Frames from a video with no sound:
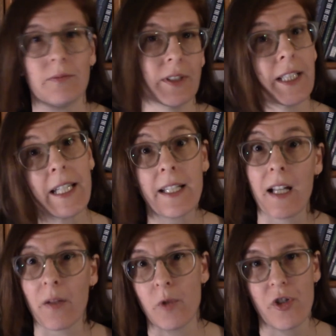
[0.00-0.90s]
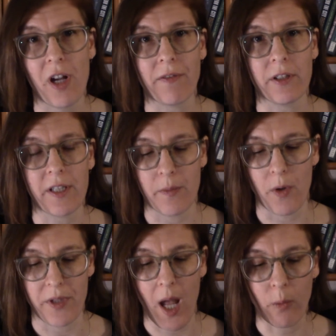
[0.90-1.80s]
lean on whichever is
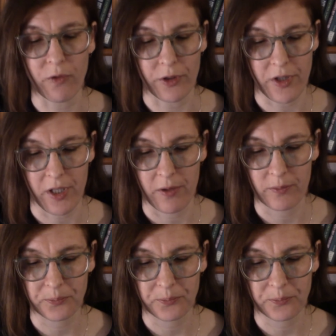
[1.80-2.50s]
most helpful to you.